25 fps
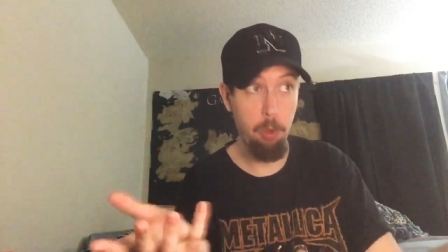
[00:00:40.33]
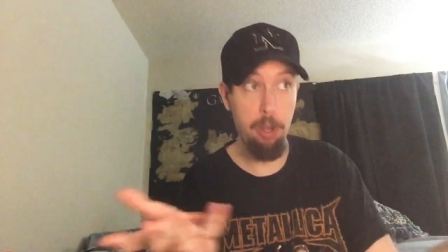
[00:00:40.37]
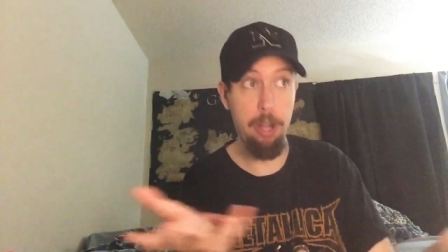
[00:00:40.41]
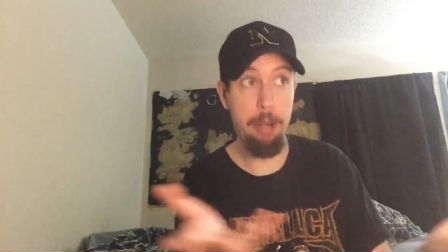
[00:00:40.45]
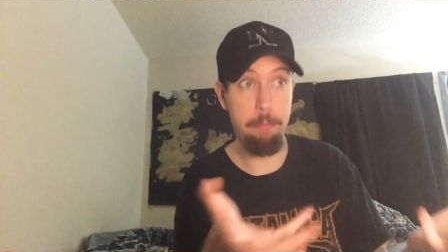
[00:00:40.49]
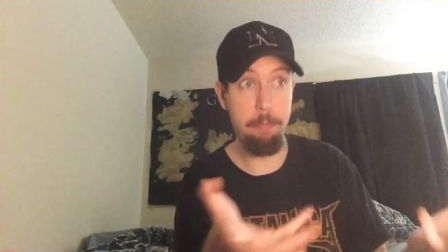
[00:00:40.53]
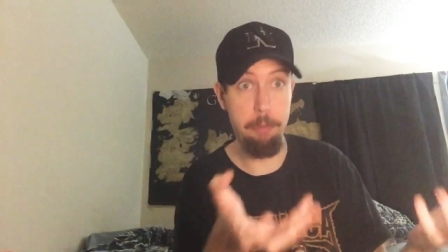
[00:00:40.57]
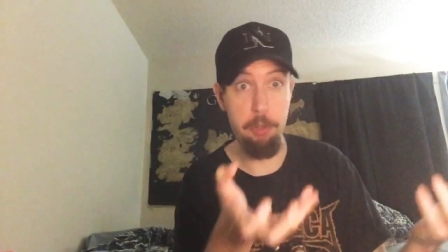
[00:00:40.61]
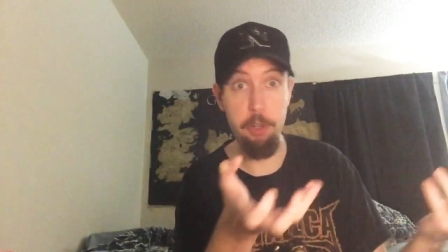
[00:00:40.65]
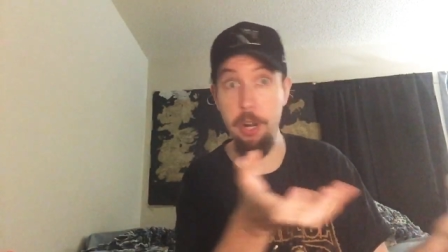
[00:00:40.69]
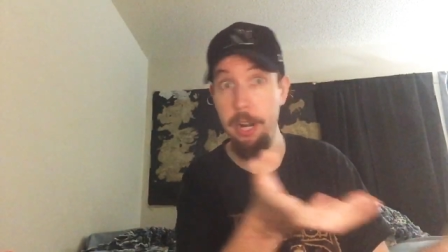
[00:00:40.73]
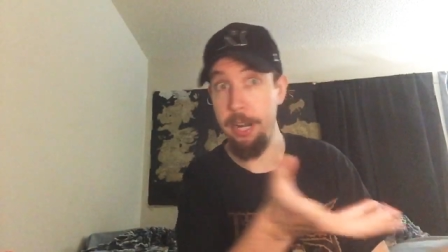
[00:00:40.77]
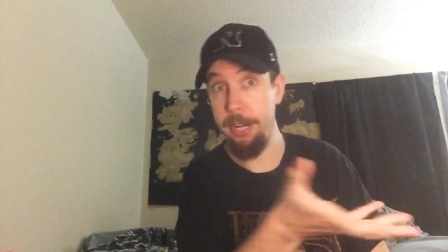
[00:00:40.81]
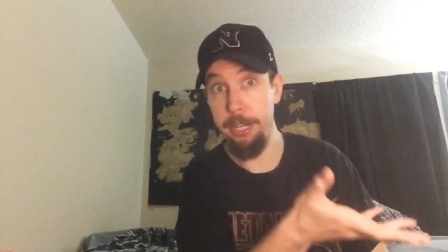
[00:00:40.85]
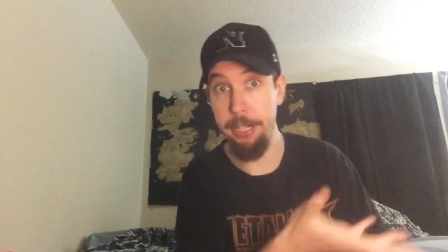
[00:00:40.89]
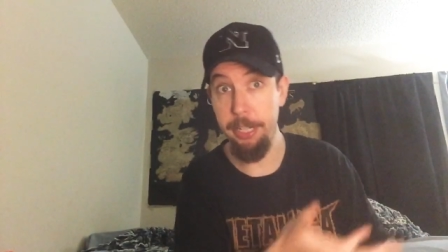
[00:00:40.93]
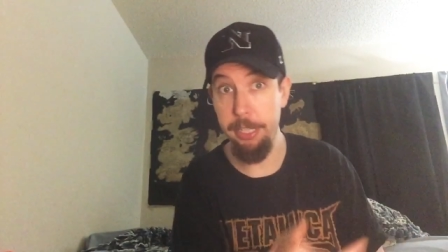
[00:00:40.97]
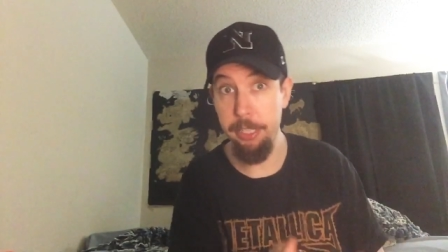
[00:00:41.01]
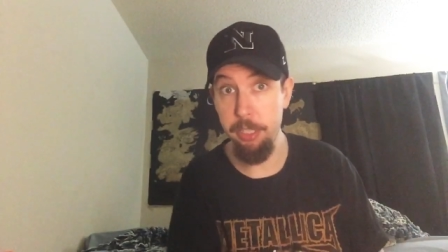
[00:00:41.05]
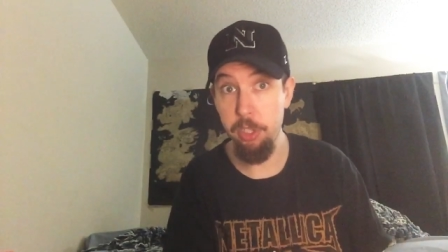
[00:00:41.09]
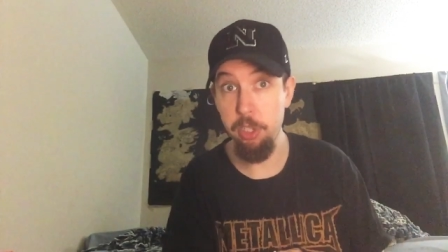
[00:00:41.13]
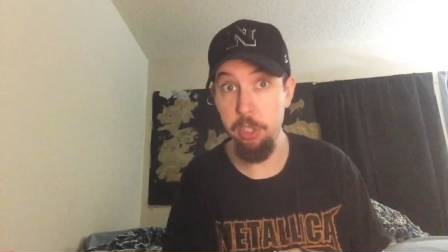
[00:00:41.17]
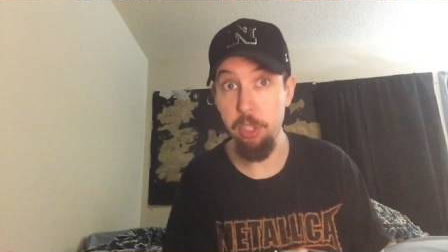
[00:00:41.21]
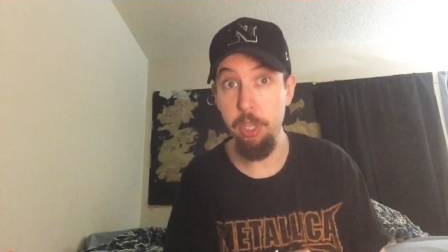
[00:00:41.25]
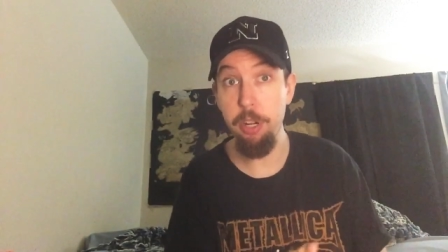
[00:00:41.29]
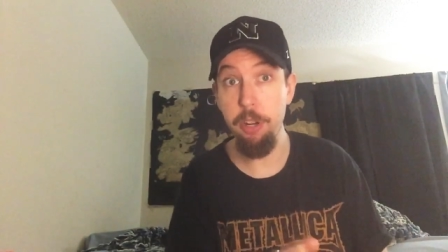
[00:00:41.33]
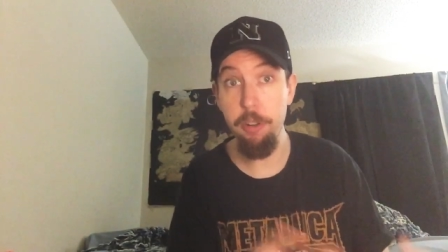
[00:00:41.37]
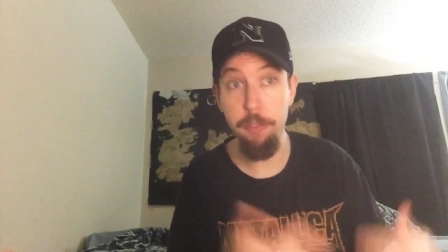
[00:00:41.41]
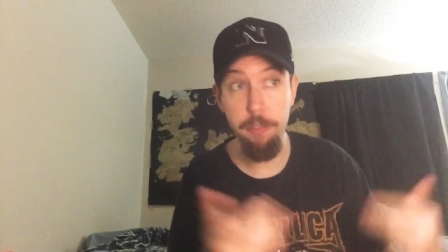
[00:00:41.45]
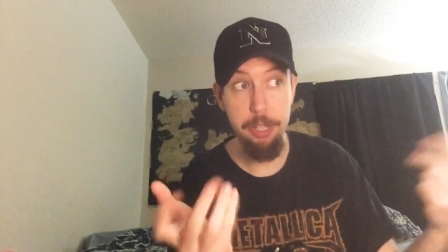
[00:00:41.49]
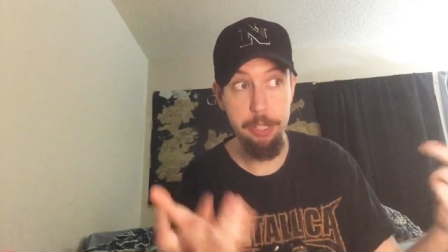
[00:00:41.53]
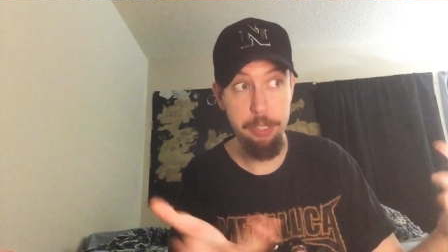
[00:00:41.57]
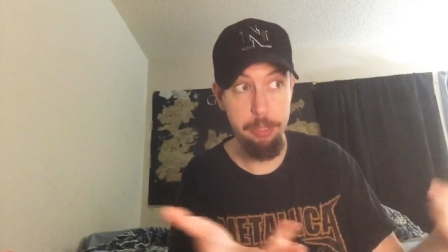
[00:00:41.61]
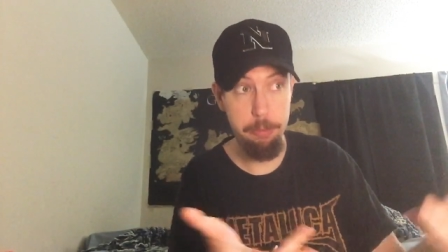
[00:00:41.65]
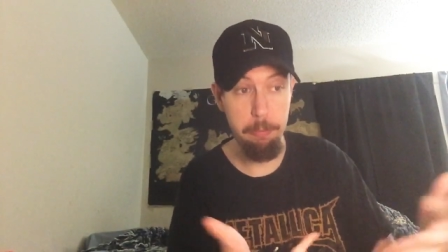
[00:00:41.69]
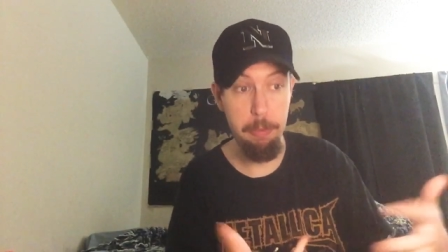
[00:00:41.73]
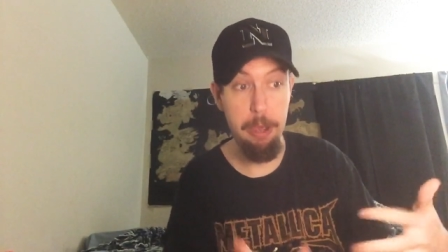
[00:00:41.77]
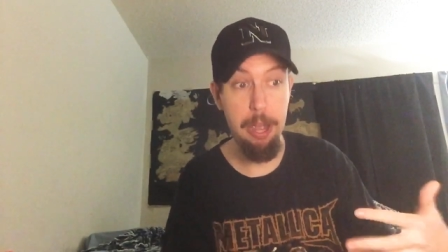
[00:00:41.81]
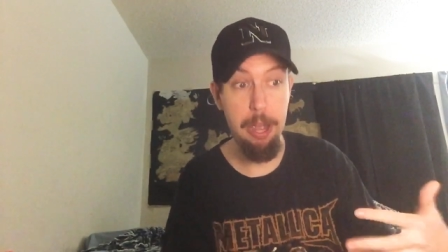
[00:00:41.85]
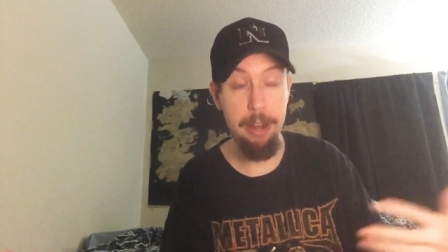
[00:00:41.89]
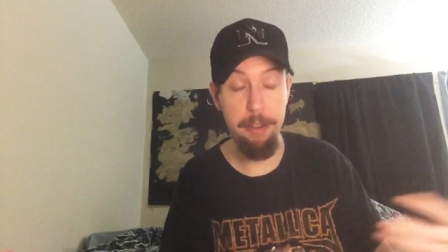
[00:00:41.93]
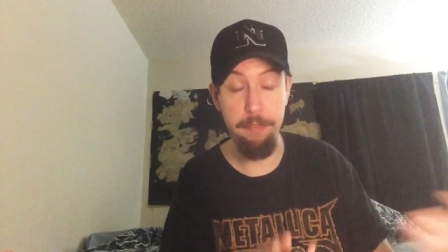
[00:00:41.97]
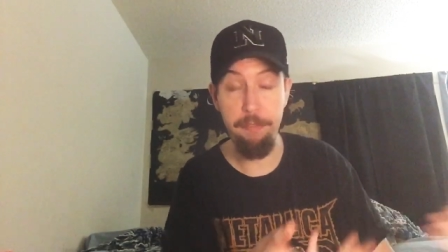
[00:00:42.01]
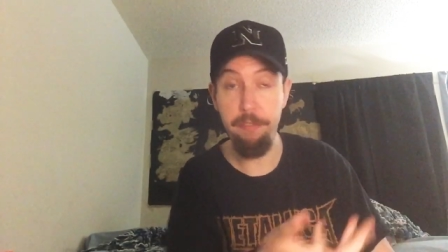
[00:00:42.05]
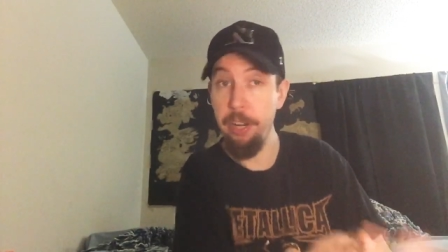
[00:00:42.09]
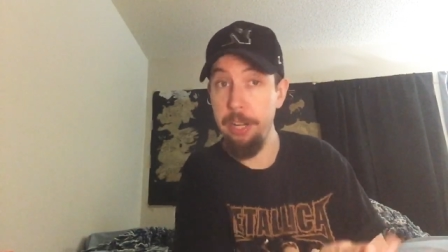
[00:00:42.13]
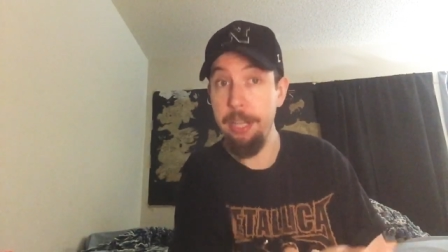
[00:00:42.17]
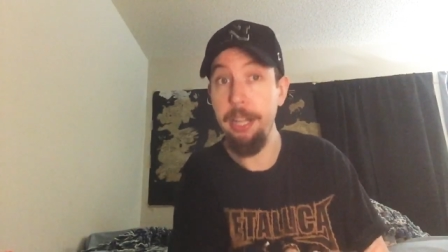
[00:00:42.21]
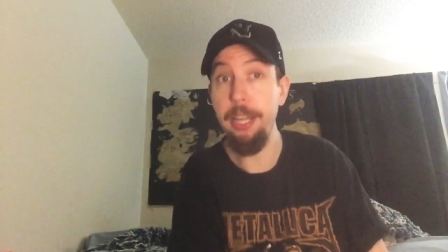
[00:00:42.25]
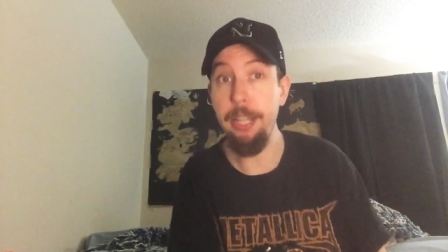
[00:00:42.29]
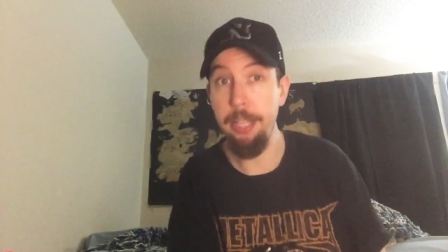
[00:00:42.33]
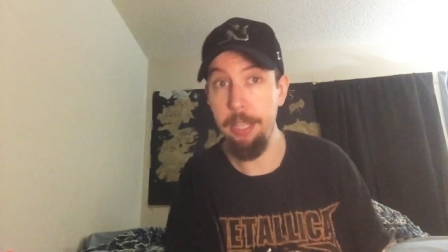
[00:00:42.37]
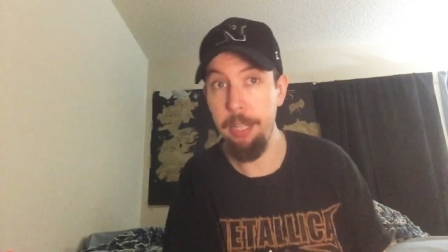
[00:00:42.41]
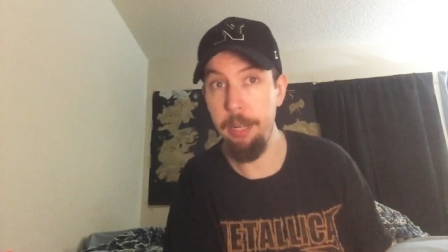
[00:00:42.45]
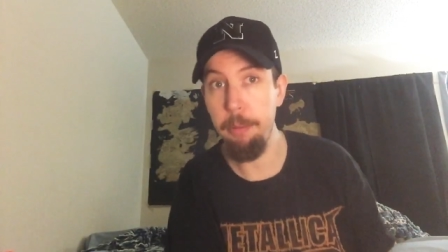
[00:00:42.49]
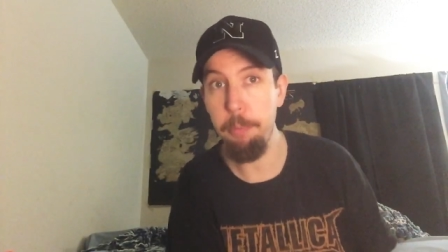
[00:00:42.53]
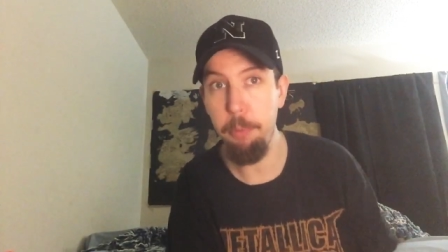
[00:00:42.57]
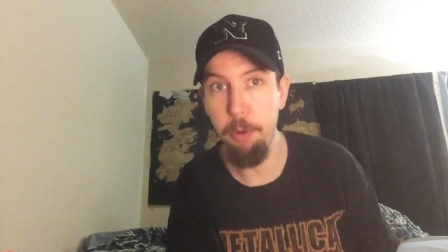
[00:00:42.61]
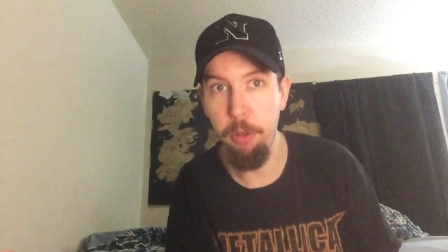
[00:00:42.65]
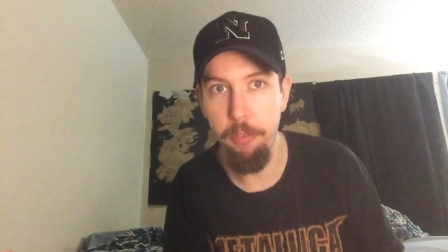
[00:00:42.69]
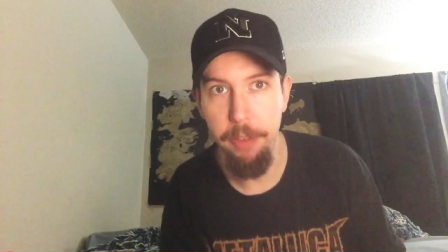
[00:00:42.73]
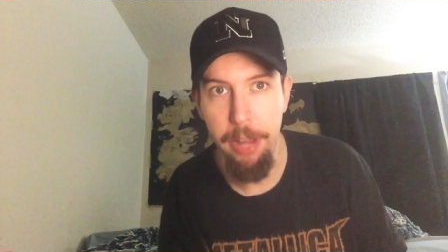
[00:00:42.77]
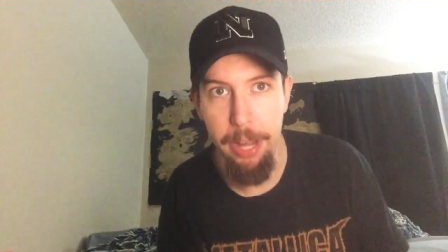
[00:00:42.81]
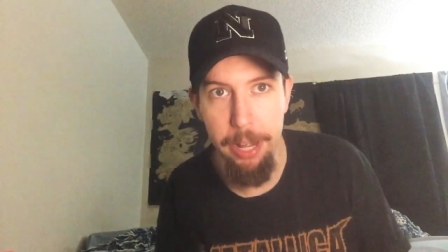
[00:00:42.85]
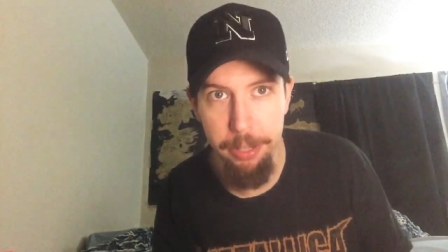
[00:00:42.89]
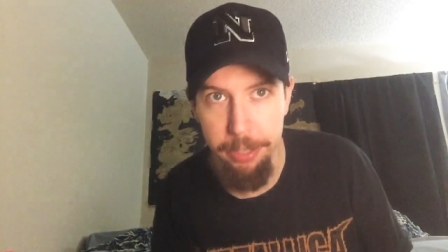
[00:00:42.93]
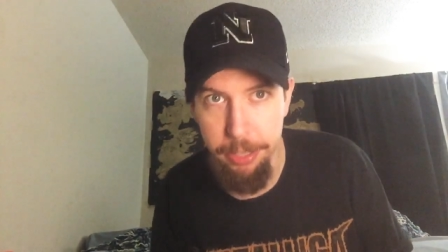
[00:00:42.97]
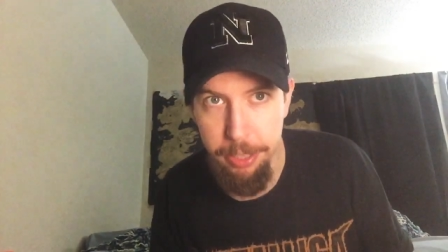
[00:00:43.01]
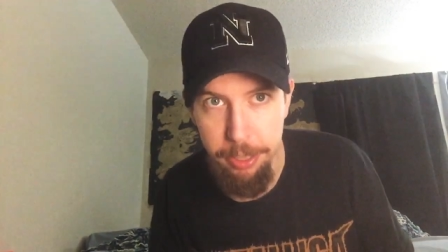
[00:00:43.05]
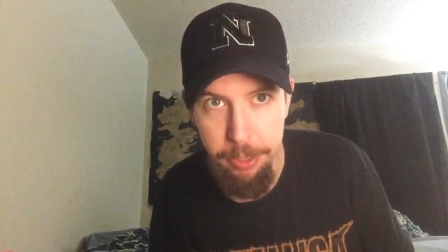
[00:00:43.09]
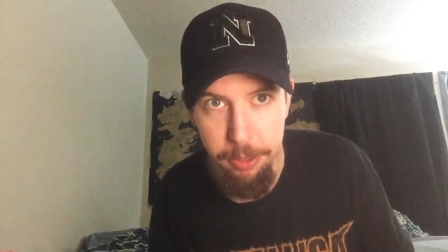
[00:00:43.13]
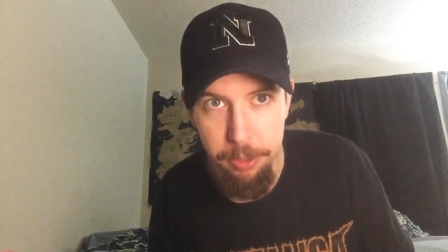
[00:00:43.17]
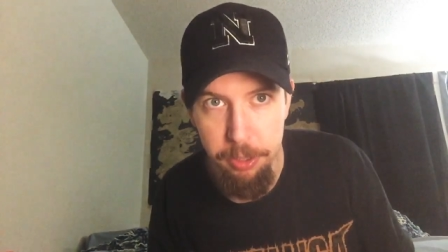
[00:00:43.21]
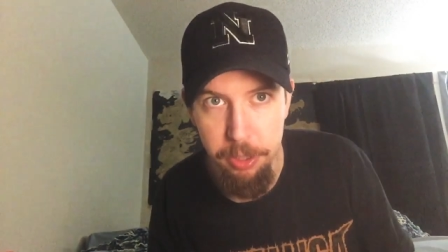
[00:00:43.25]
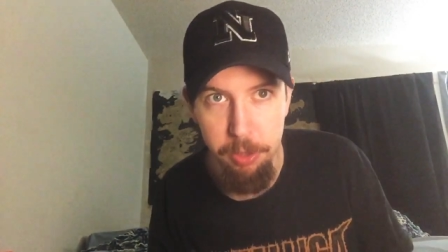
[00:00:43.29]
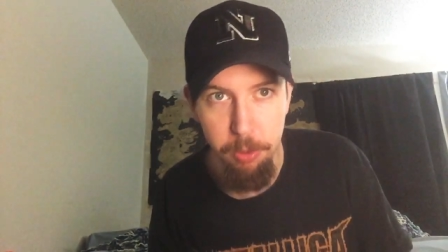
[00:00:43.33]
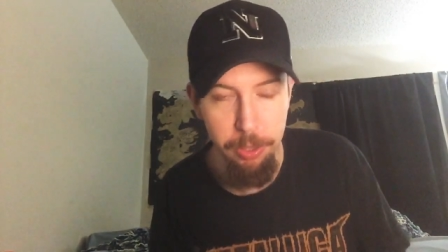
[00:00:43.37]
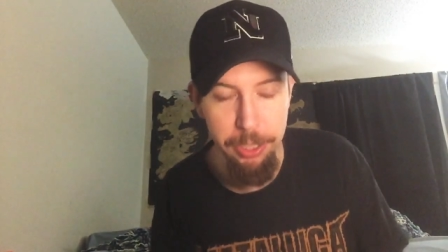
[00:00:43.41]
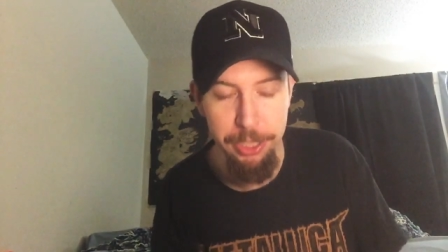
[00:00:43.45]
What I'm trying to conserve is my fucking liberal values,